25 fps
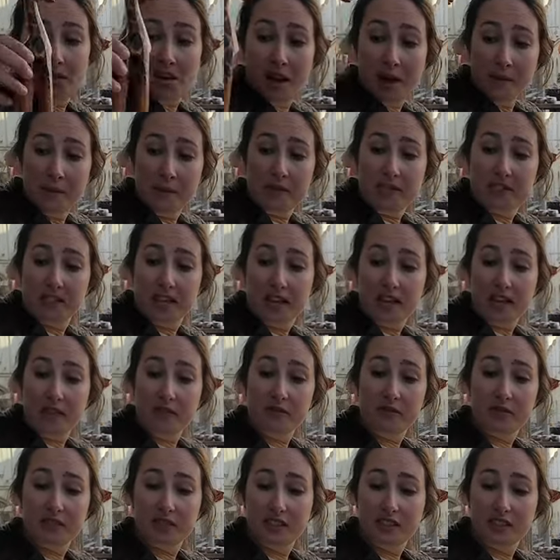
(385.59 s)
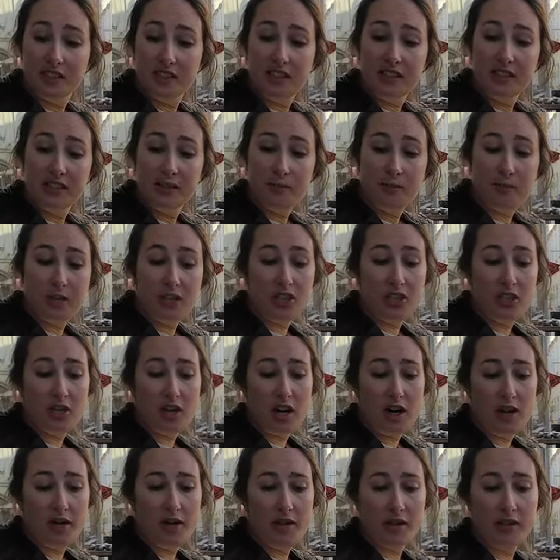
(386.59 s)
I'm excited for seeing the picture,
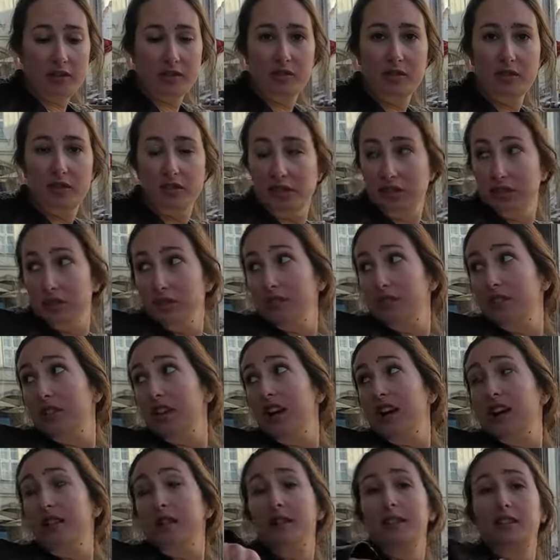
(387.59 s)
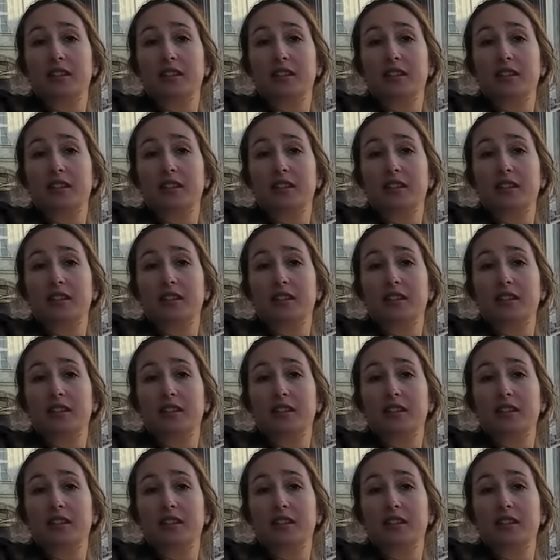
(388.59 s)
how it's going to look like.